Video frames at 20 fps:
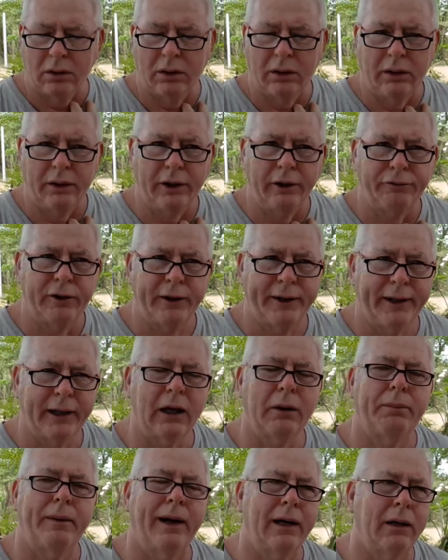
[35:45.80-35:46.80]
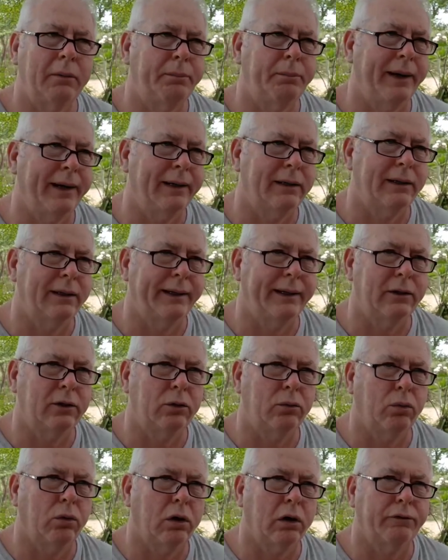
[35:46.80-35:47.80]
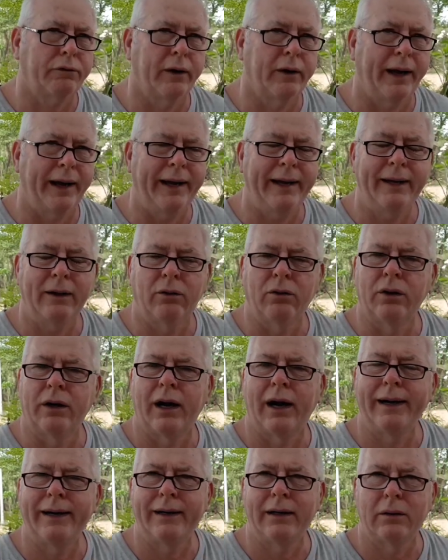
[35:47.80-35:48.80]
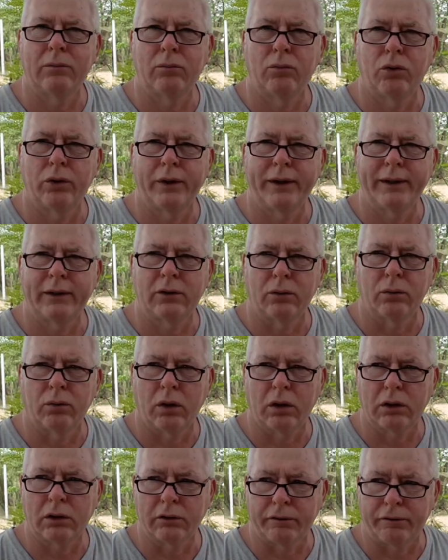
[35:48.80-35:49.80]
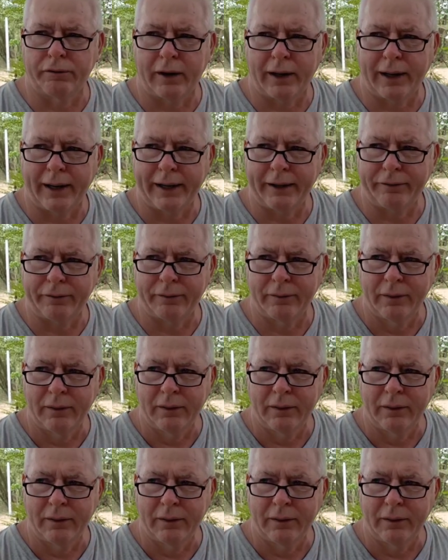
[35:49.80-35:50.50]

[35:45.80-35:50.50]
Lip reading: you have to get up out of bed to get to work for 8 or 9 in the morning to work till 5.